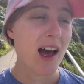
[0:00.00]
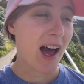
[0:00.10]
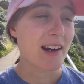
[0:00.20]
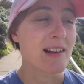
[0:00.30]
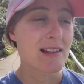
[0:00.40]

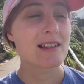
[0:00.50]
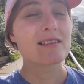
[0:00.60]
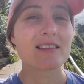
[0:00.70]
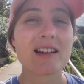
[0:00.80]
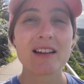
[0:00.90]
And it's
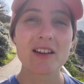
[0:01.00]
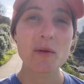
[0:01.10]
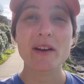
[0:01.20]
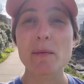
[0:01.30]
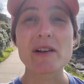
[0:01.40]

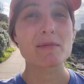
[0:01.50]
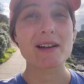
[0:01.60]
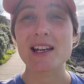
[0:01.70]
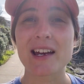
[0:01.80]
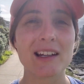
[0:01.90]
one of the most
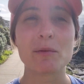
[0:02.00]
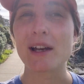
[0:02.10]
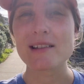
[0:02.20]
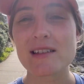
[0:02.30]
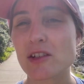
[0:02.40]
spectacular
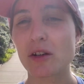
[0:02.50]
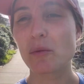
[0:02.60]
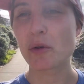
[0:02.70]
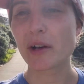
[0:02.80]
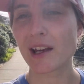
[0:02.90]
places you can
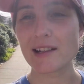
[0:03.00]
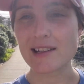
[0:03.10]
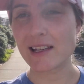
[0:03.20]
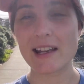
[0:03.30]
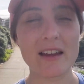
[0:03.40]
walk in
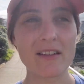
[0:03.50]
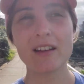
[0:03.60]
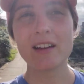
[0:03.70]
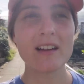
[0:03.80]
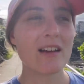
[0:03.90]
Sydney.
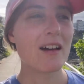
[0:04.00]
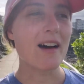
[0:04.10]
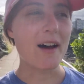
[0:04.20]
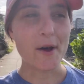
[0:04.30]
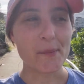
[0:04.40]

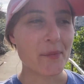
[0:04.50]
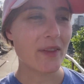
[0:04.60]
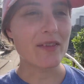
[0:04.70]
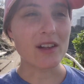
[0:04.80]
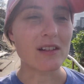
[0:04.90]

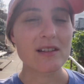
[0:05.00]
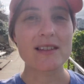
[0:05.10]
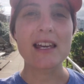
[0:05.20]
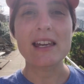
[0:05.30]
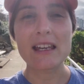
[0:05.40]
The
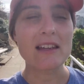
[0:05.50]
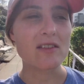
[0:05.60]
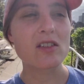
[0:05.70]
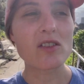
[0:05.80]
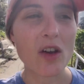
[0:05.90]
sea
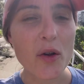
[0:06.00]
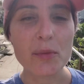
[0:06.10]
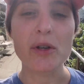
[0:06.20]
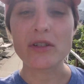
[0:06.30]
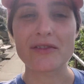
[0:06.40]
is so
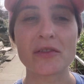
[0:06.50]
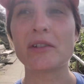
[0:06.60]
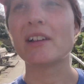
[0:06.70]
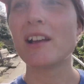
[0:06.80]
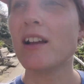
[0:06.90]

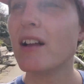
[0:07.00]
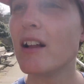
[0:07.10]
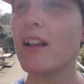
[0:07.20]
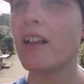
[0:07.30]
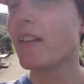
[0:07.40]
beautiful.
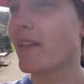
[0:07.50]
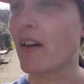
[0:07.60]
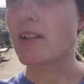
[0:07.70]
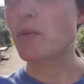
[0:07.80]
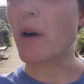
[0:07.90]

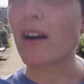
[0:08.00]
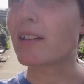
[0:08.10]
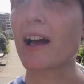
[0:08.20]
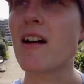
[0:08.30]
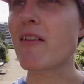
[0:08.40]
There is
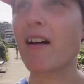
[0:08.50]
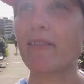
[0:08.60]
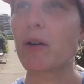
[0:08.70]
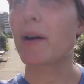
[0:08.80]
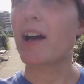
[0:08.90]
wildlife
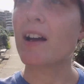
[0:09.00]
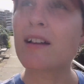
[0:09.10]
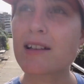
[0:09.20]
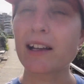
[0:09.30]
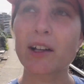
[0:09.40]
everywhere.
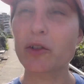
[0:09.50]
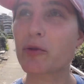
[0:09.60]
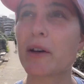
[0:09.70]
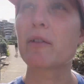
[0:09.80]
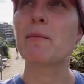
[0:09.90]
It's like little
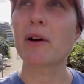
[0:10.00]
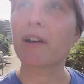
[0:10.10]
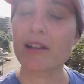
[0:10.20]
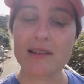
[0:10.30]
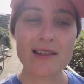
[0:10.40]
twittery
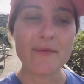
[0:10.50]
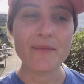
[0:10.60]
birds.